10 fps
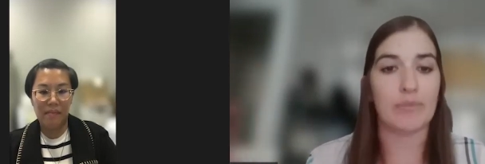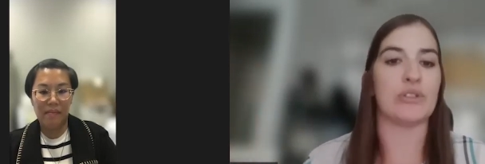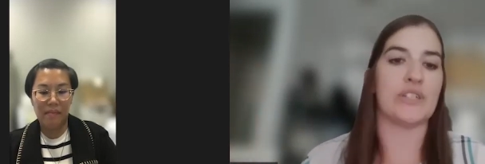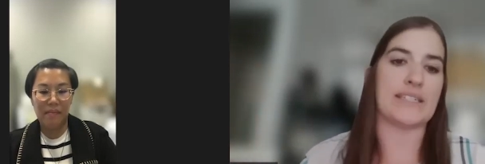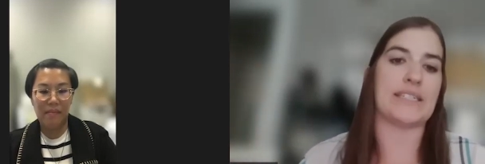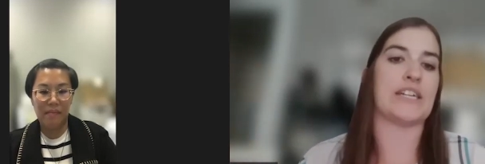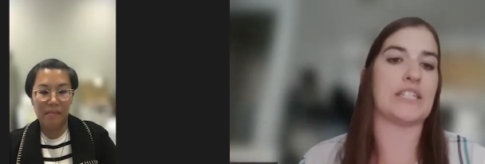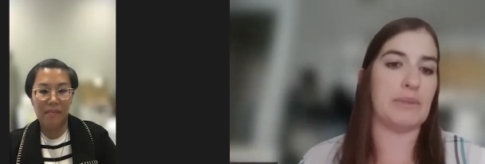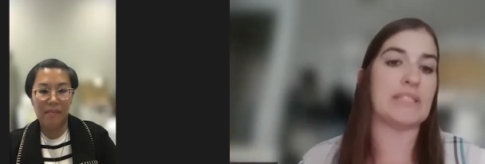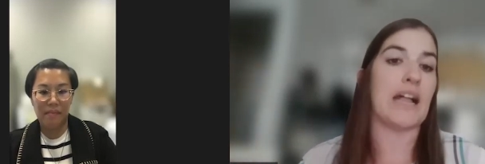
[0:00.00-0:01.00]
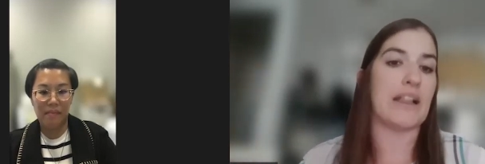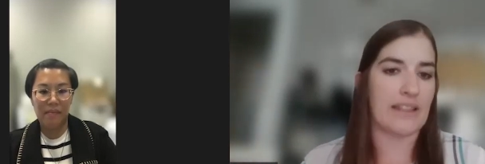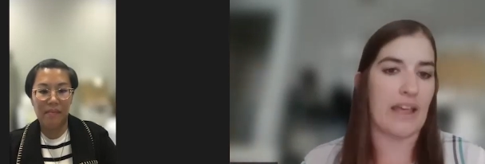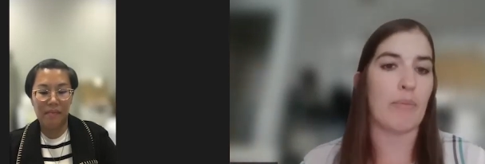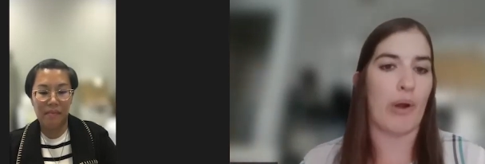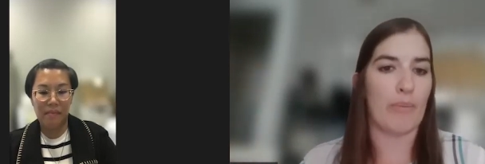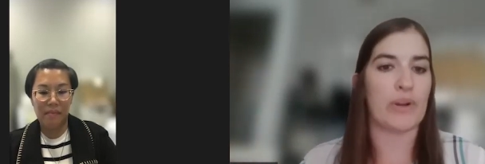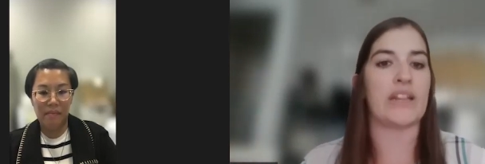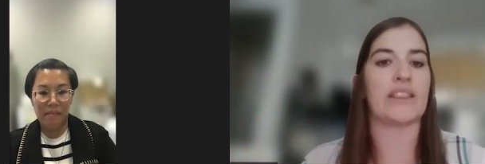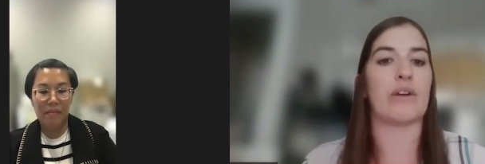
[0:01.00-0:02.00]
Speaker 1: absolutely necessary to be selling that
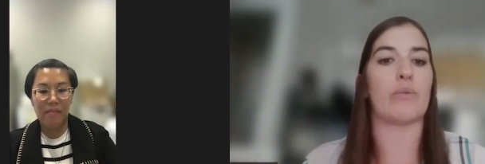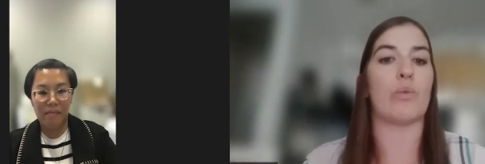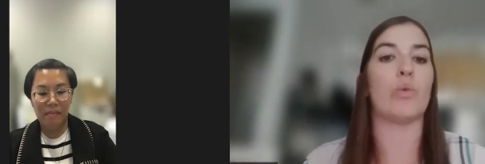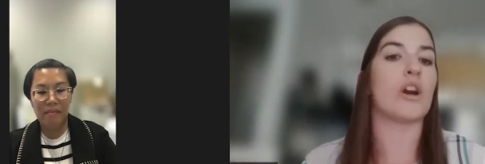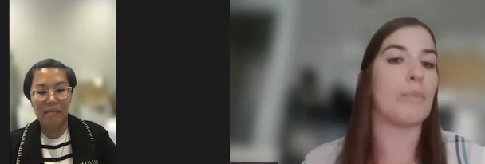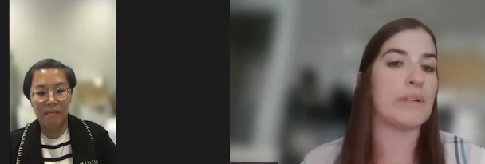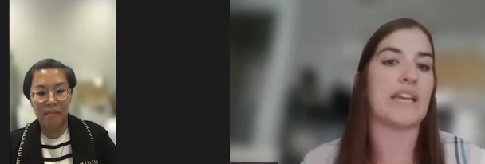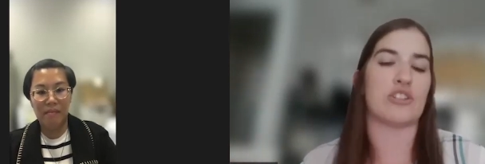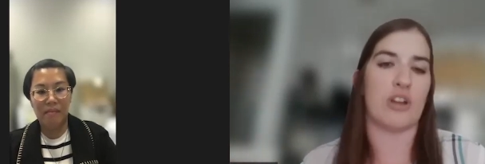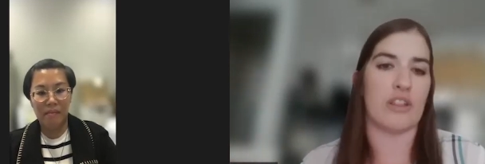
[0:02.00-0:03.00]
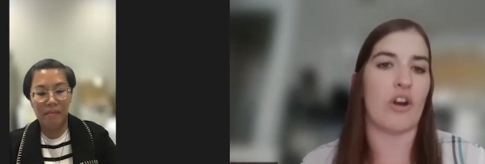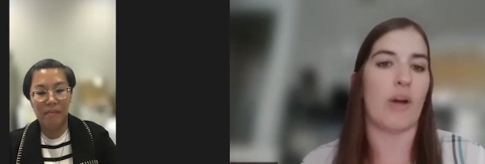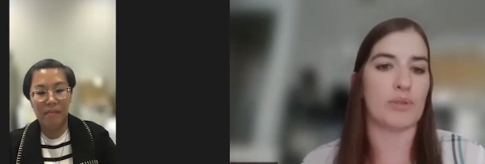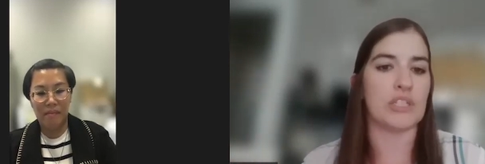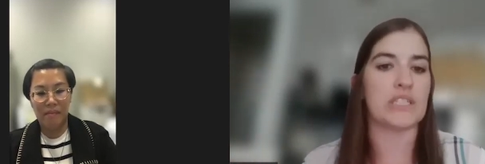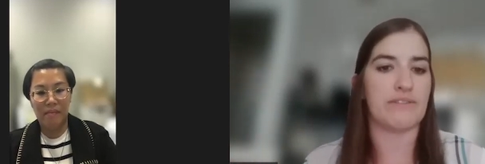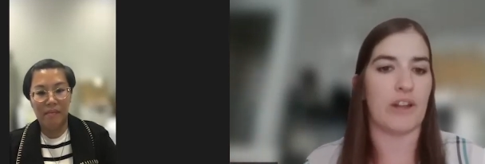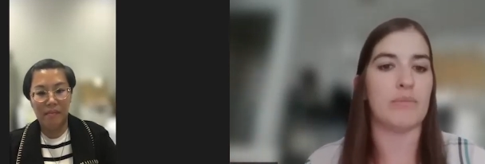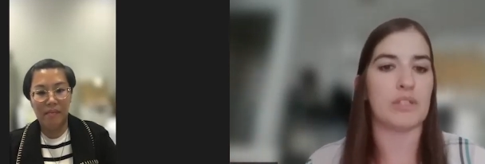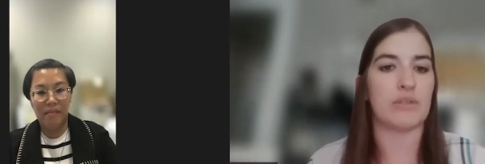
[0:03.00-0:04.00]
property. There were potential other
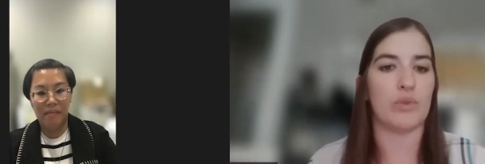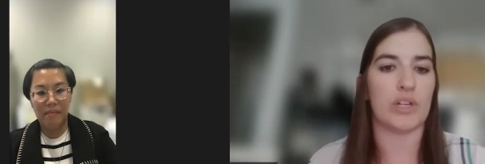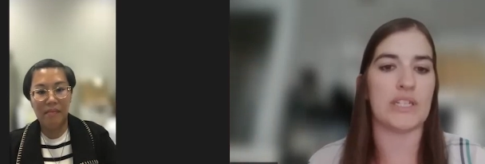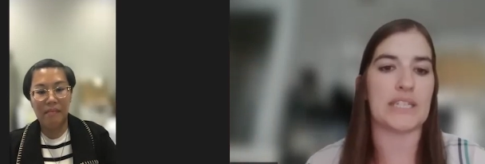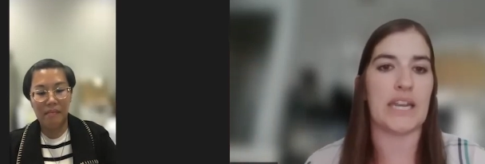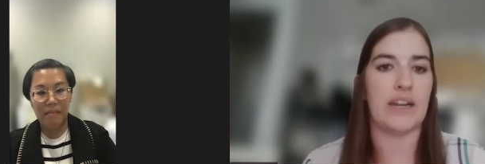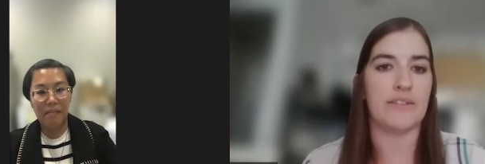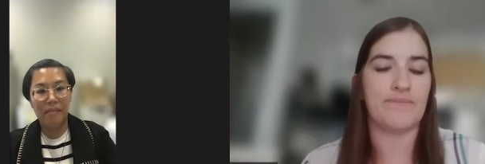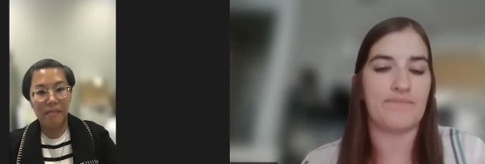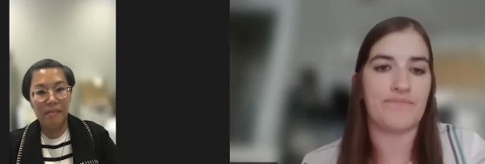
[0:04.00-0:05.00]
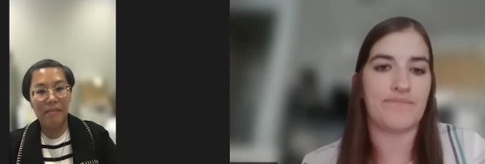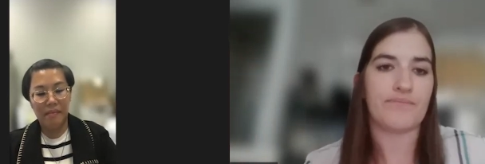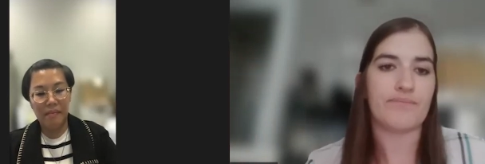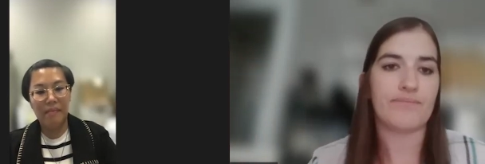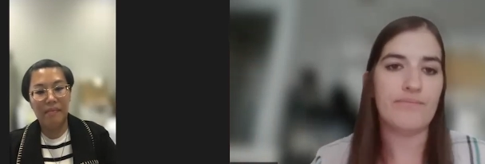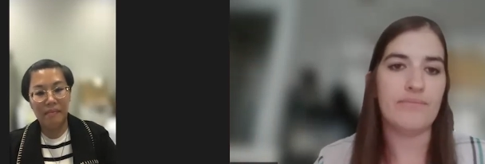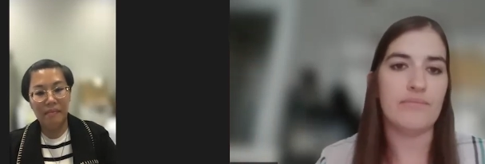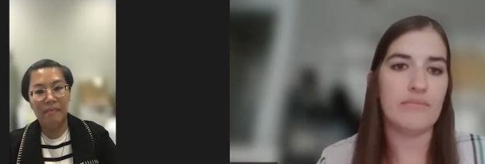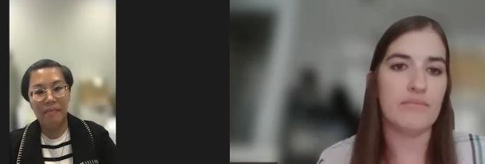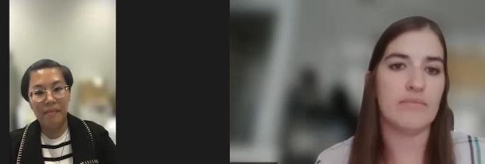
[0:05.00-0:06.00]
options to fund Mr. Morgan's care.
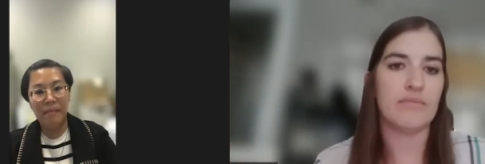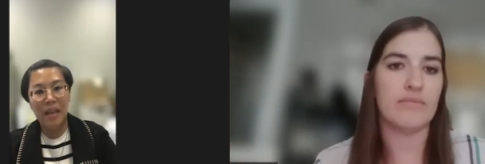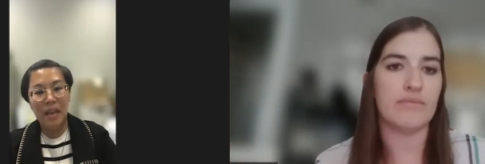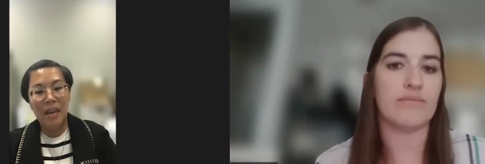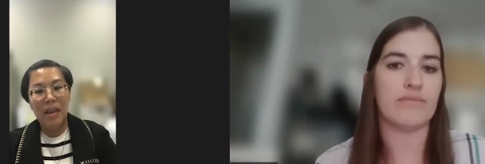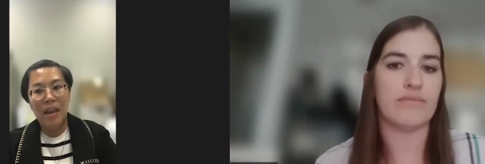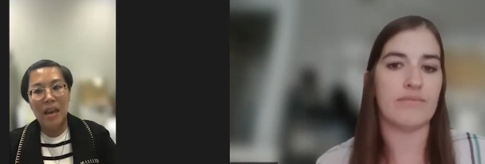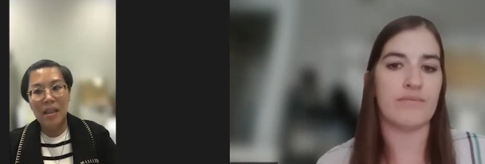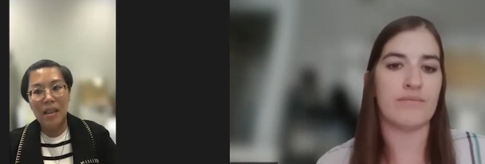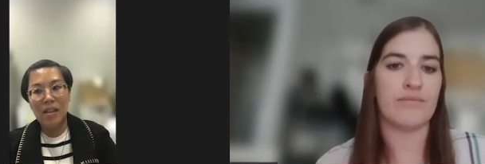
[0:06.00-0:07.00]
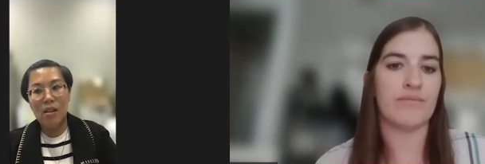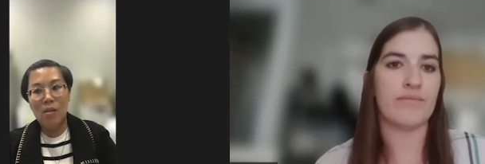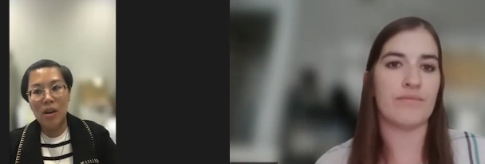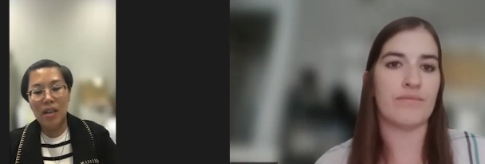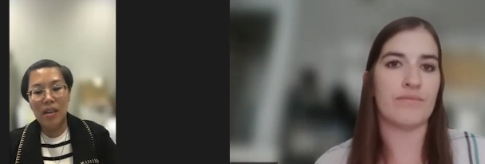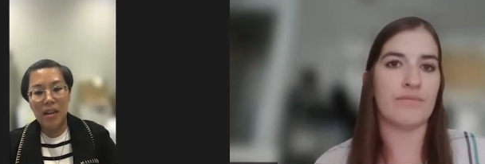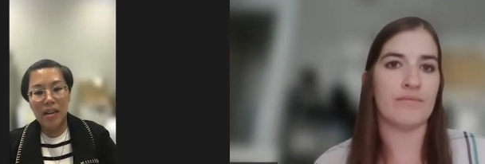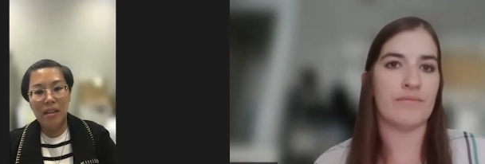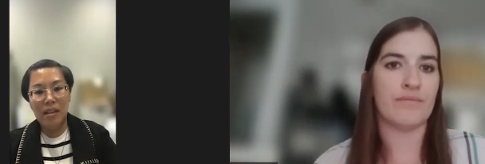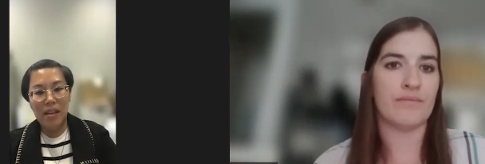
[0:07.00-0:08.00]
Speaker 2: Mm-hmm. And like the court
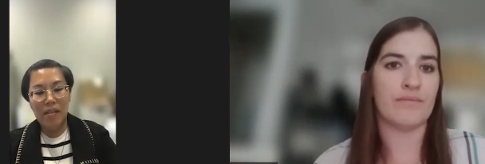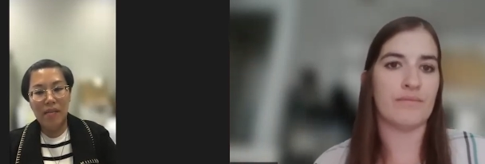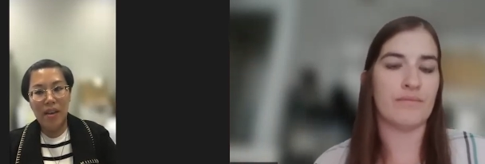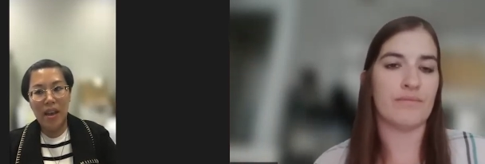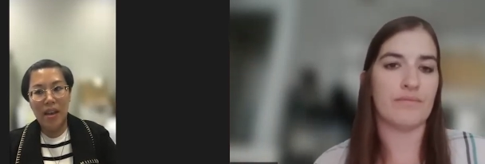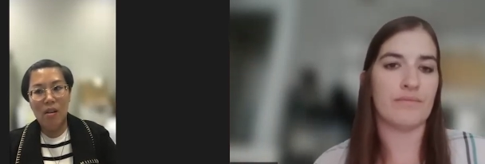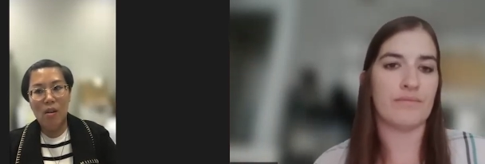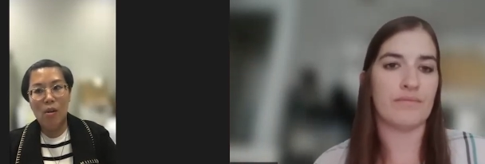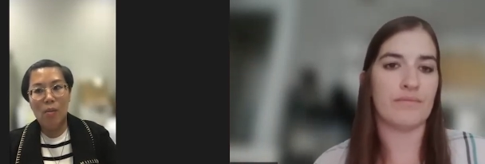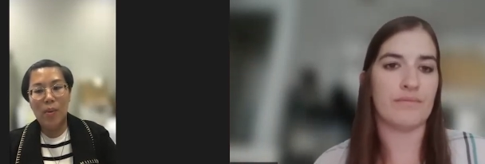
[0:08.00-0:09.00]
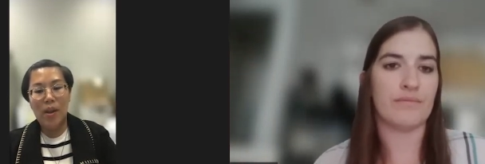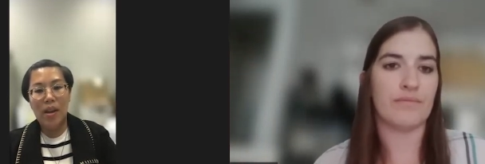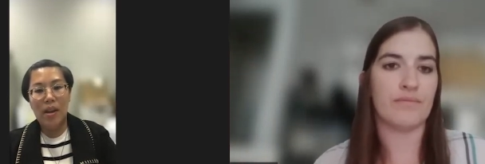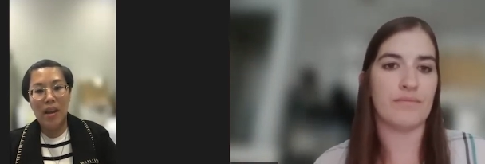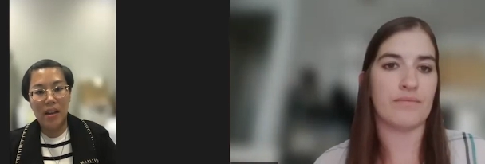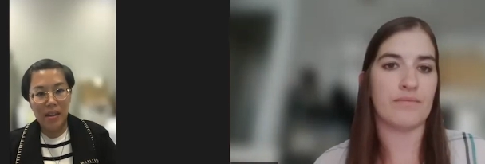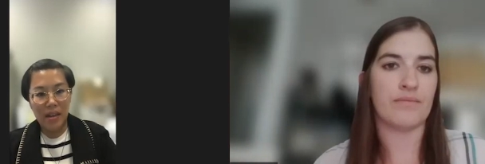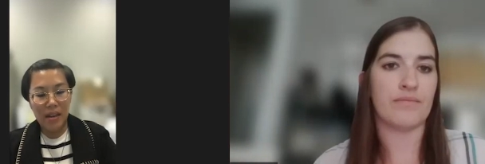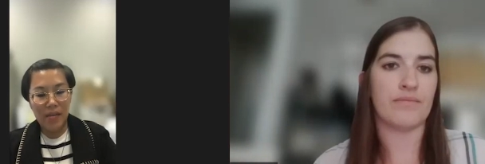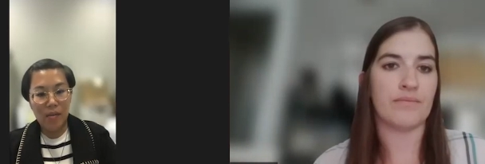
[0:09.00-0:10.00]
did leave it open
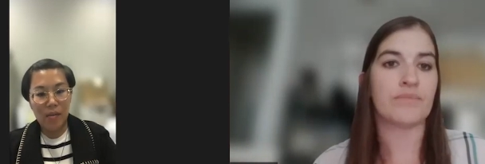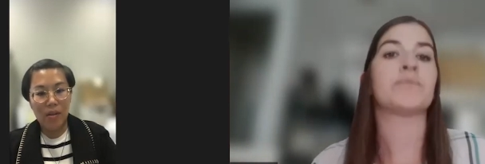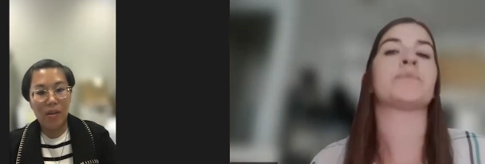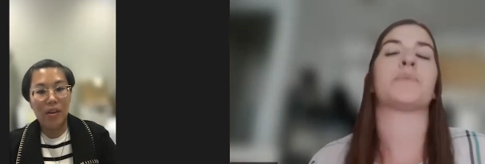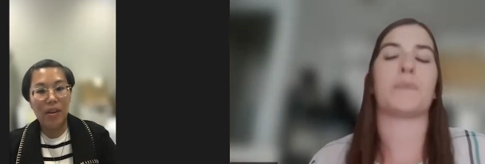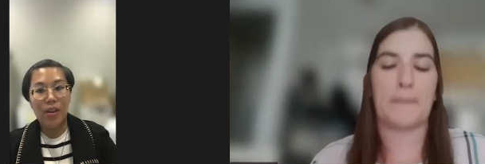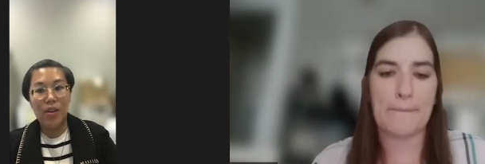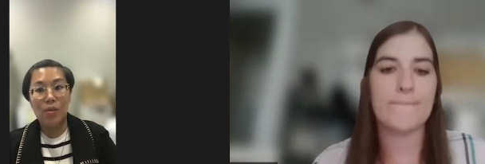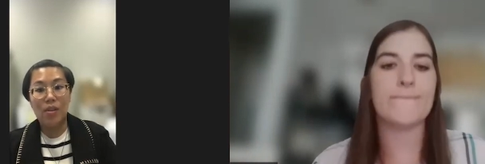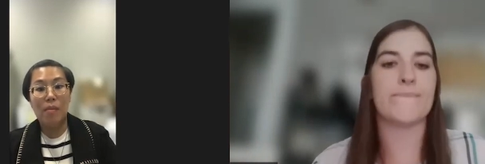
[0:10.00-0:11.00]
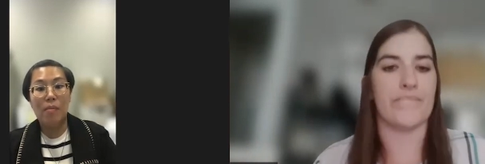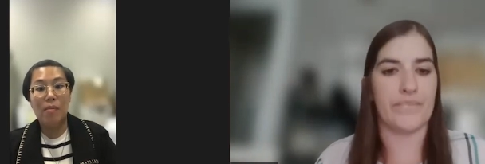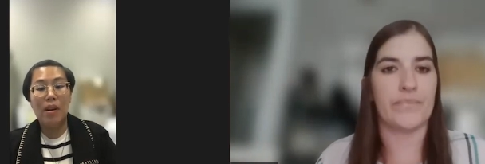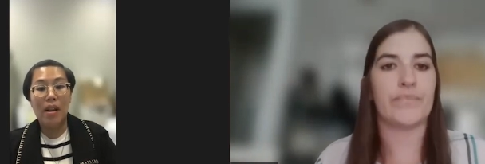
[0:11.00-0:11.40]
ended for you know someone